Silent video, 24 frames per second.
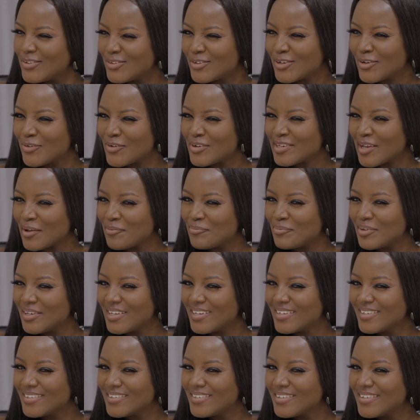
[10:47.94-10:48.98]
you get what I
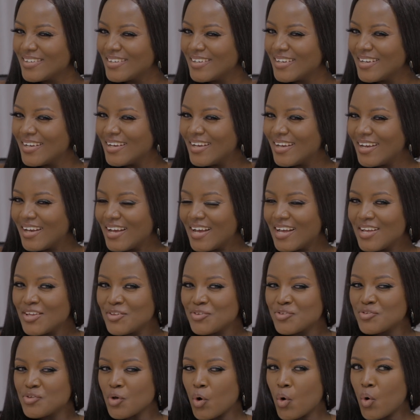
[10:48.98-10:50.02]
mean?
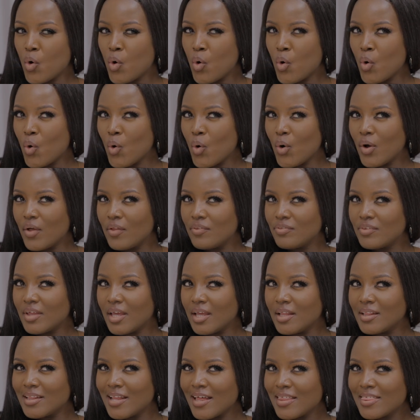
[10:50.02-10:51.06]
So
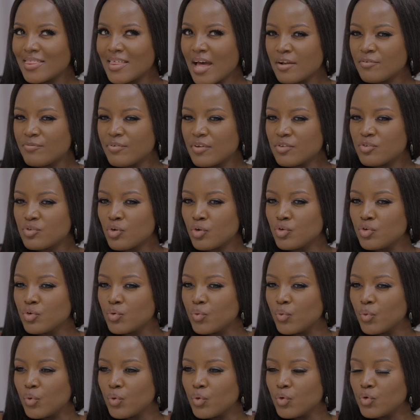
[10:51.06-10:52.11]
in the third phase, so
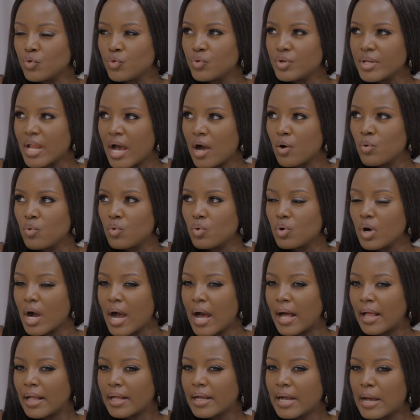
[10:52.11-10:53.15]
you now
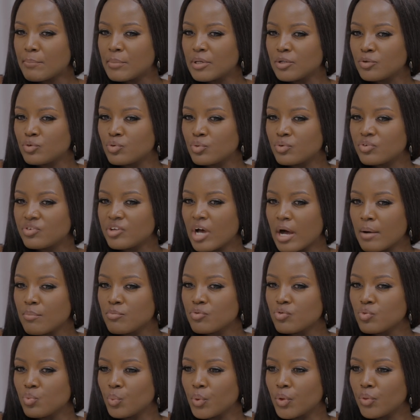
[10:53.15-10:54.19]
are coming to
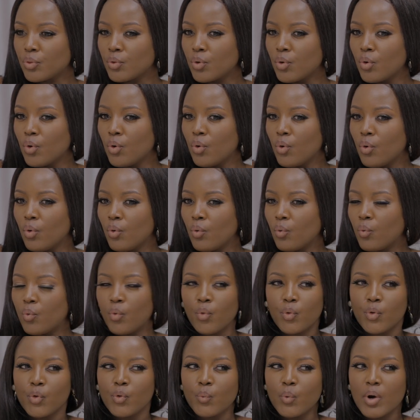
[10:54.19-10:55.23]
terms with
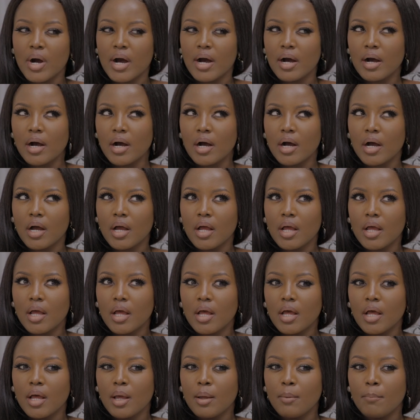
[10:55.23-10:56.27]
who you are
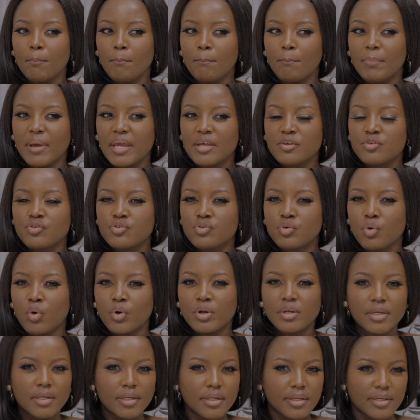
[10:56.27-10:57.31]
based
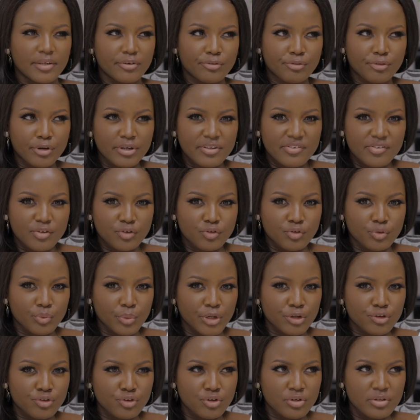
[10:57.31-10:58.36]
on different
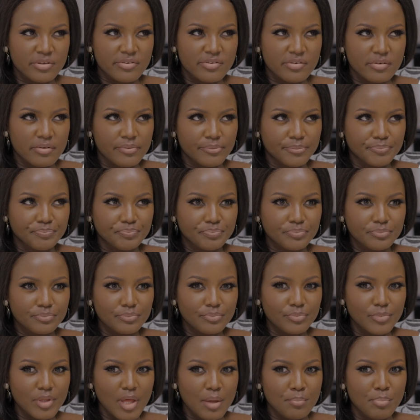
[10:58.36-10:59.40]
situations,
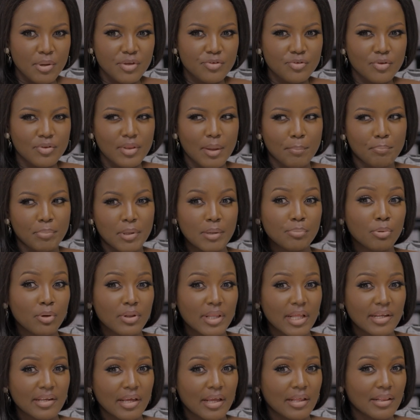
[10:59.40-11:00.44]
based on the
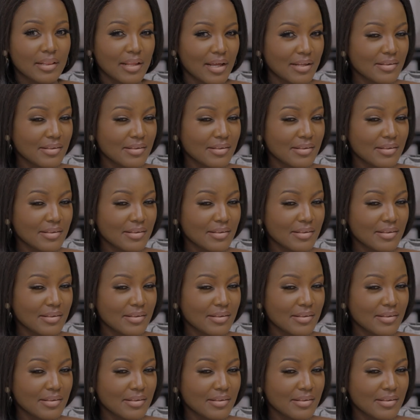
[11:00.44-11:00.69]
people that are in